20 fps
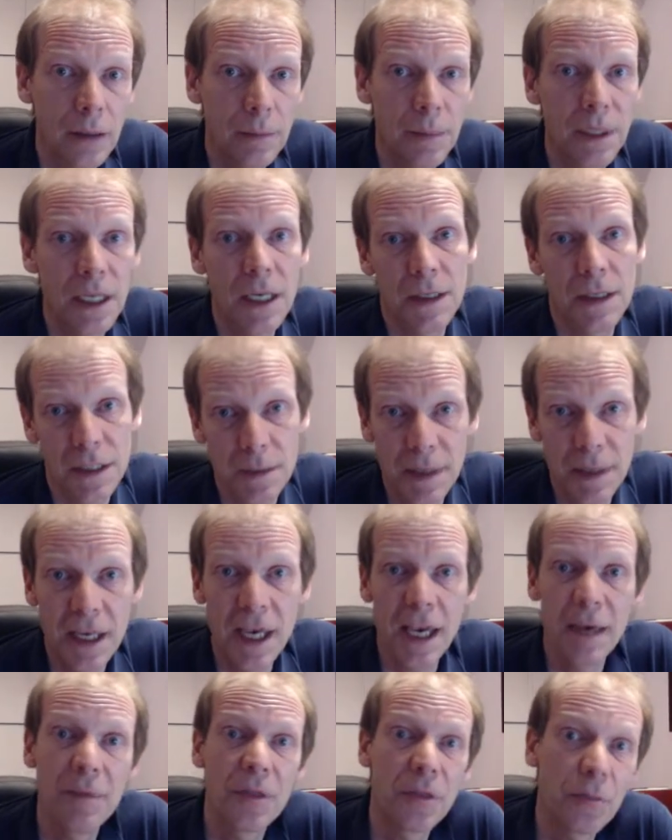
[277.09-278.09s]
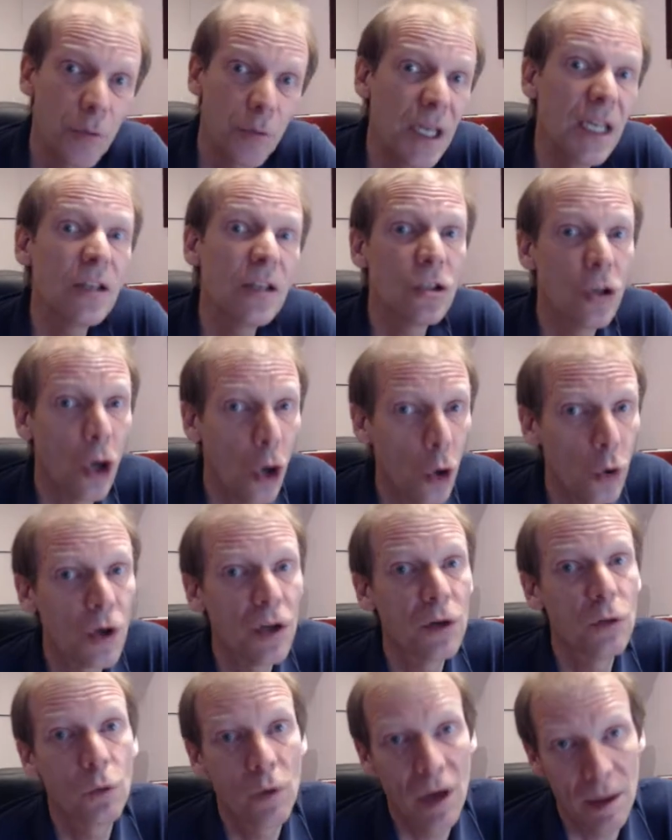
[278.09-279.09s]
Because it became 3
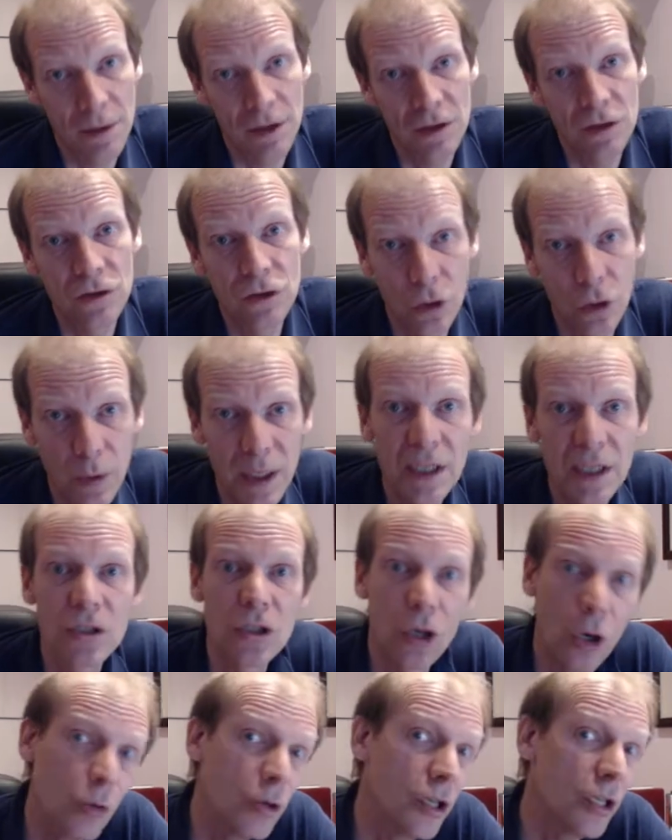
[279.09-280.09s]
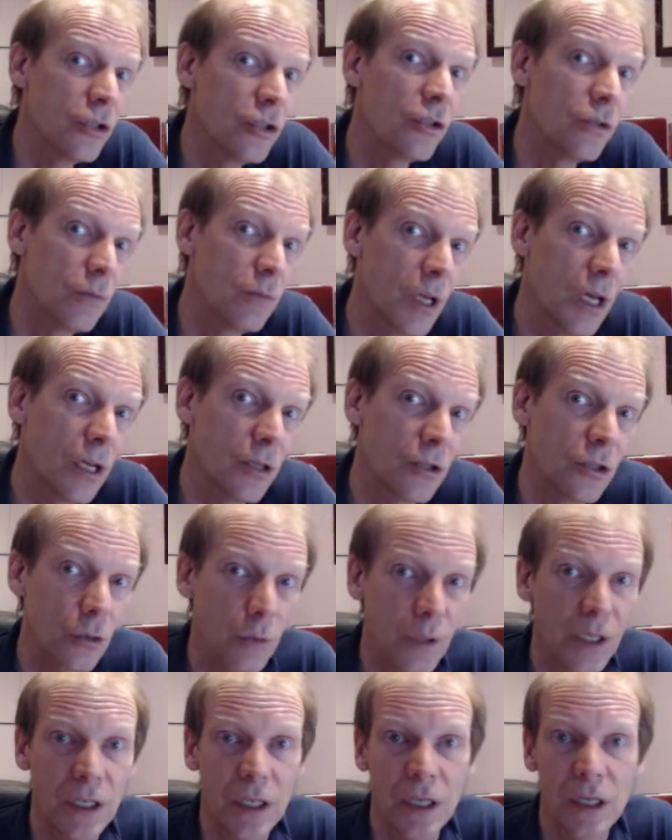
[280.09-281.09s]
token women doing
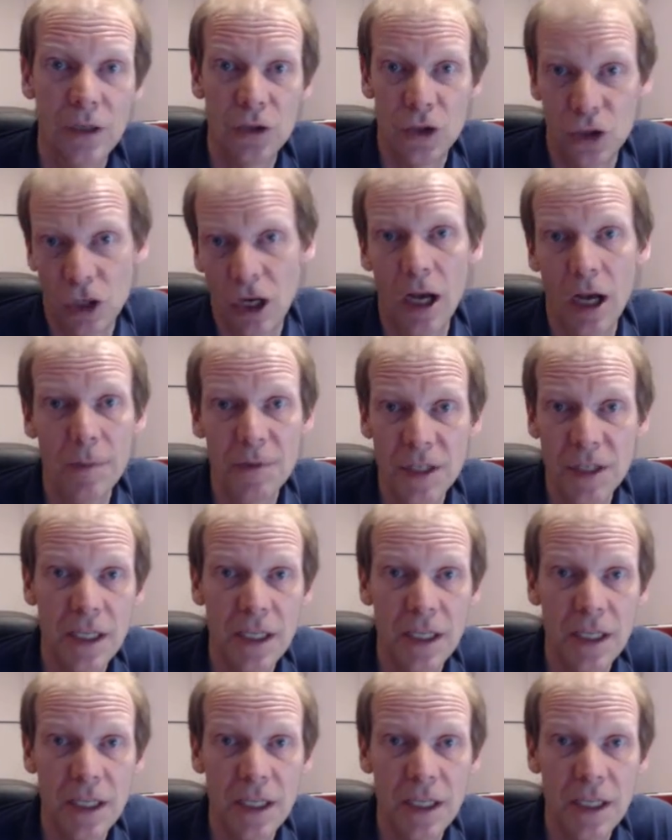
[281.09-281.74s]
jobs